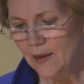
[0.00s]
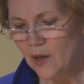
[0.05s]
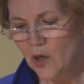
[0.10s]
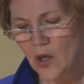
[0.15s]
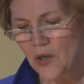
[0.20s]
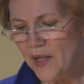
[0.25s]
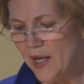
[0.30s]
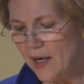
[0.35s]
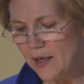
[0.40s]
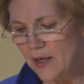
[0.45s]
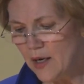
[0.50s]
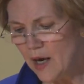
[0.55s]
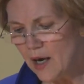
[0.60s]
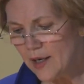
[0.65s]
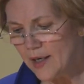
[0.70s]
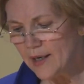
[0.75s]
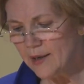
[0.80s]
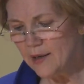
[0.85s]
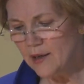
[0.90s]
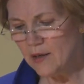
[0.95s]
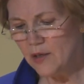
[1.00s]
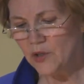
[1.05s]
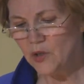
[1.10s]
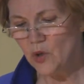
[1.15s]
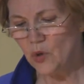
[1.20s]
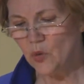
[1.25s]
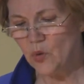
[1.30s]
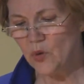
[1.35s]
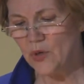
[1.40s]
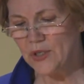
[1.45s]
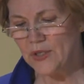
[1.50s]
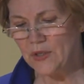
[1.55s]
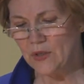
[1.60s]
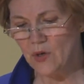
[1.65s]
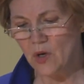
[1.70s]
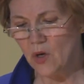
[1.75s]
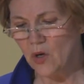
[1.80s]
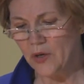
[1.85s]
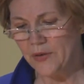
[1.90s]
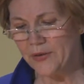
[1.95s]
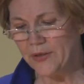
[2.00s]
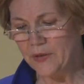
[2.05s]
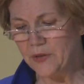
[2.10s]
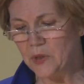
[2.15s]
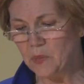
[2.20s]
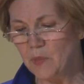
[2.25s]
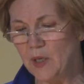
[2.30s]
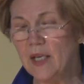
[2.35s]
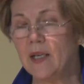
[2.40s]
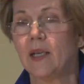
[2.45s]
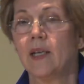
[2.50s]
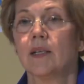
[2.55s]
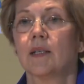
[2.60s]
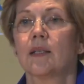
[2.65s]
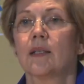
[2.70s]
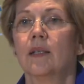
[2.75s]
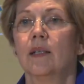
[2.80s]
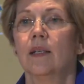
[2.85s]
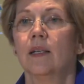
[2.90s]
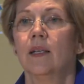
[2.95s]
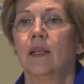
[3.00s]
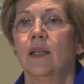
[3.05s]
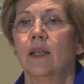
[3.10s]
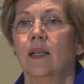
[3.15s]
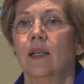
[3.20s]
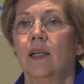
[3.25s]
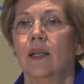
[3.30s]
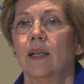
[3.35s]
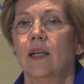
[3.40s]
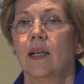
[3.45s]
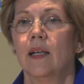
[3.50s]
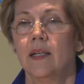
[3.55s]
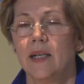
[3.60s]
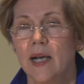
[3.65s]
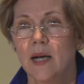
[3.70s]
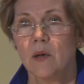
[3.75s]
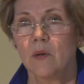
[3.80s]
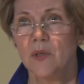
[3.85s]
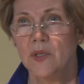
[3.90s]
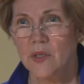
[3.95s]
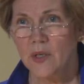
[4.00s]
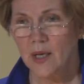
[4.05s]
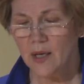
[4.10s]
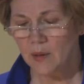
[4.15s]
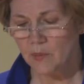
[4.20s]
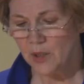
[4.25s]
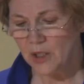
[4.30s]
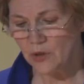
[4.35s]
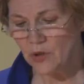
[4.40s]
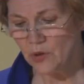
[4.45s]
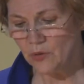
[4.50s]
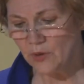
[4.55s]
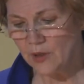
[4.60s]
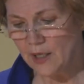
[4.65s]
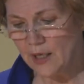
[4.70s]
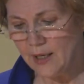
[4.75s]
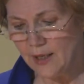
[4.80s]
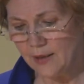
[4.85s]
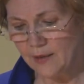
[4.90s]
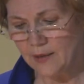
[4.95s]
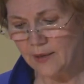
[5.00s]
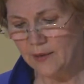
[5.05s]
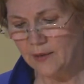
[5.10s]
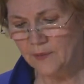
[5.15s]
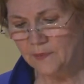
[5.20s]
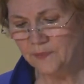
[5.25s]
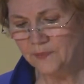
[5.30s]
all that knocking on doors and all those meetings, and now it was coming to an end.